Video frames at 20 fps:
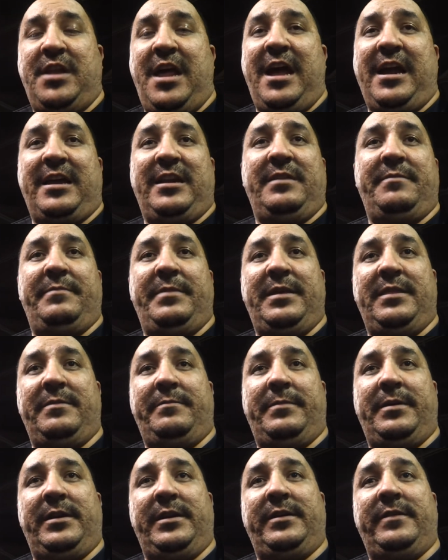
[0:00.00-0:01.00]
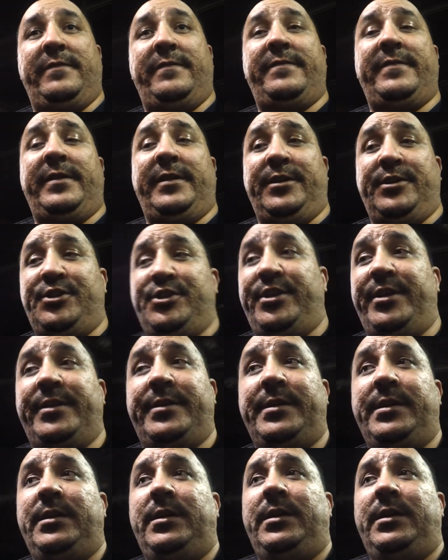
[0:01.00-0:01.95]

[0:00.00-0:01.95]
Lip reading: not going to be the money to finish it.